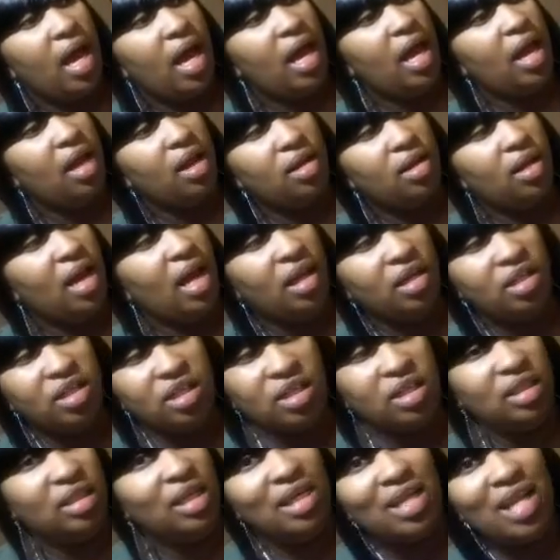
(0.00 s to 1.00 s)
and they
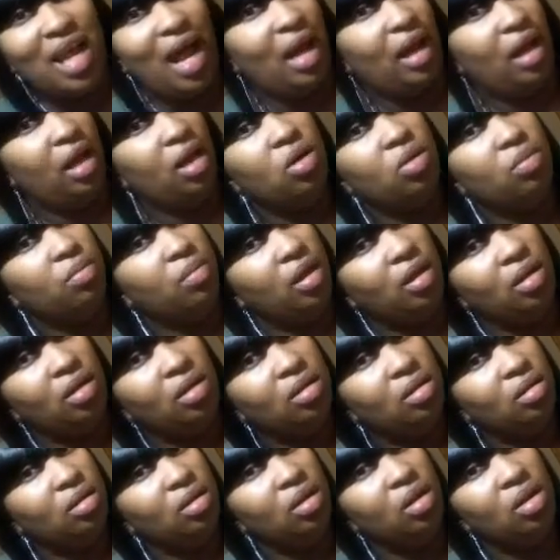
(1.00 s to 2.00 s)
just did not help me.
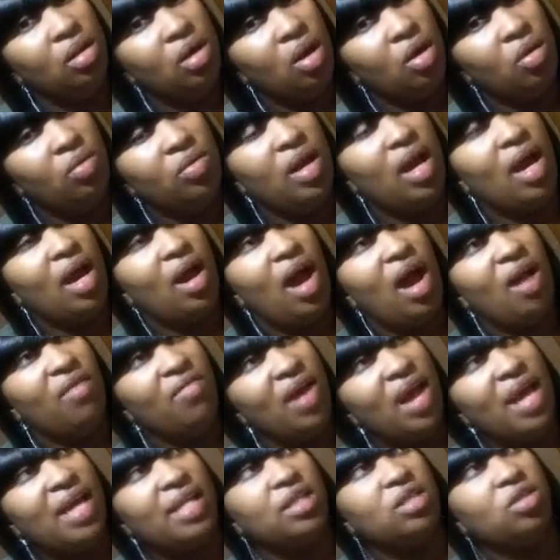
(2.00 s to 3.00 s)
You know, now
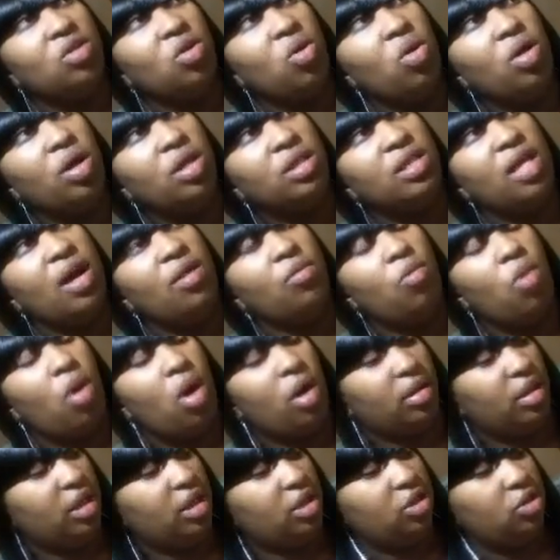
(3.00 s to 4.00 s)
I've had stores I
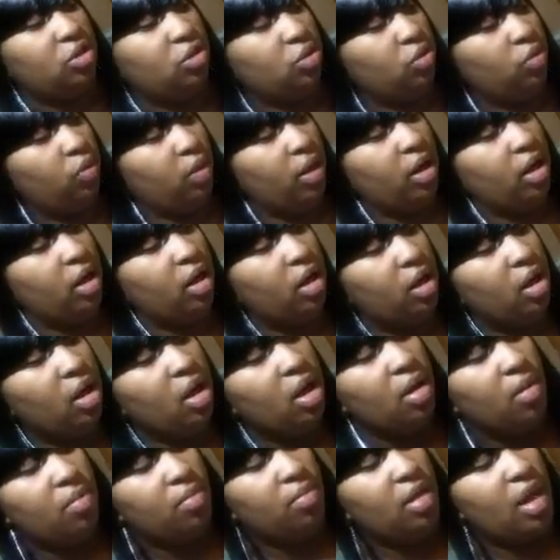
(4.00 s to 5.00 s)
walked into
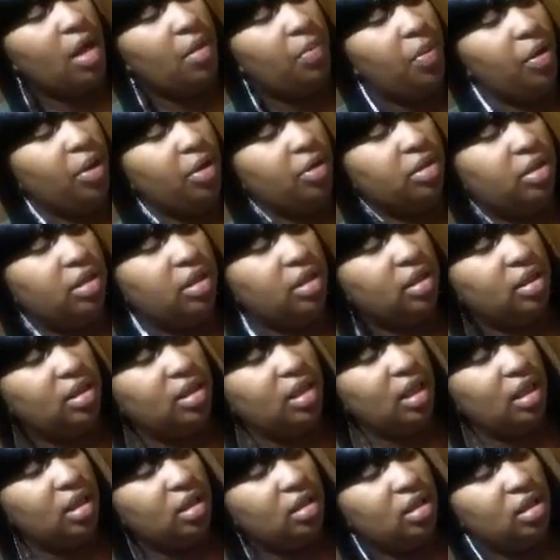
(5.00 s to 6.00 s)
where that person
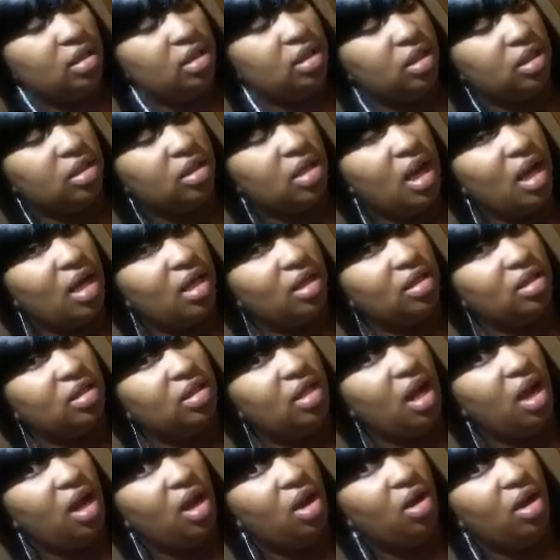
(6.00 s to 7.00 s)
tend to just kind of
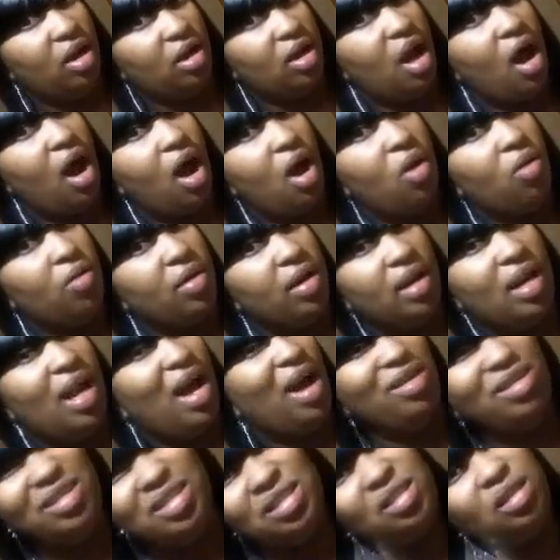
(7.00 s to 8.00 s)
stare and hawk, and
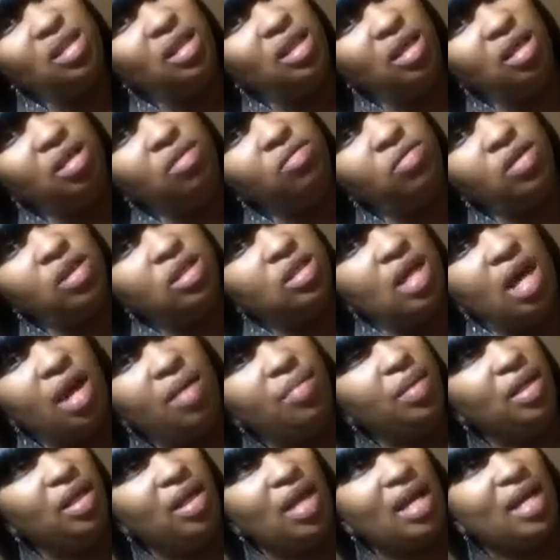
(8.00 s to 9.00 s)
I'll just leave because
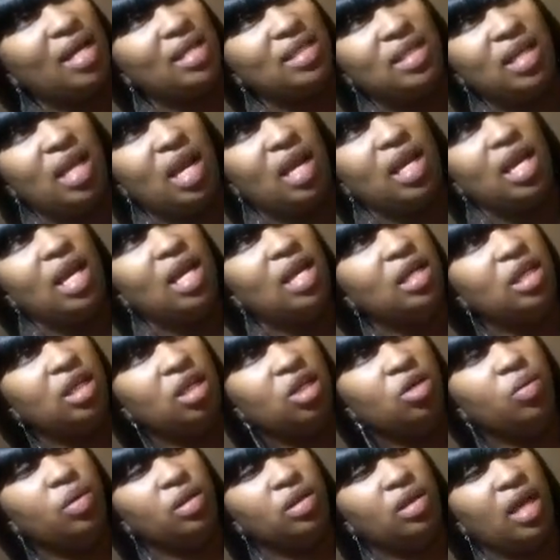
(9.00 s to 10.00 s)
I mean, like I said, I can't
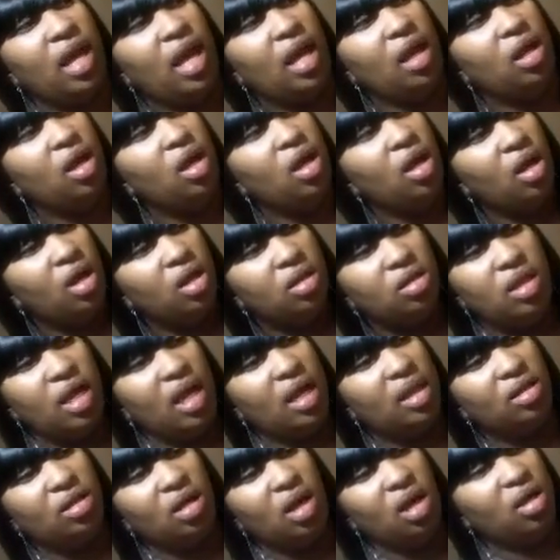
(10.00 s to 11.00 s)
deal with that
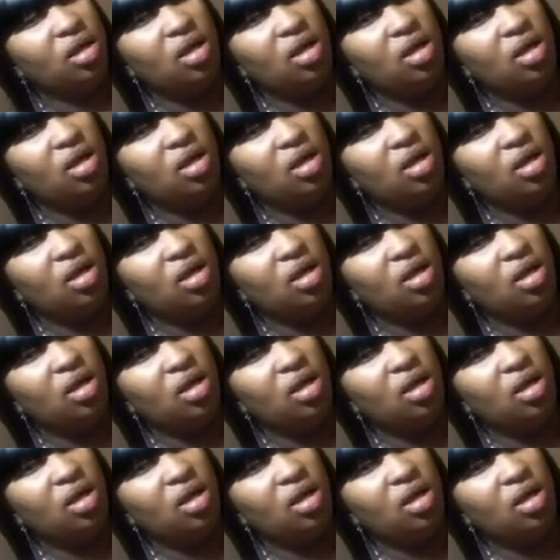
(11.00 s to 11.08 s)
that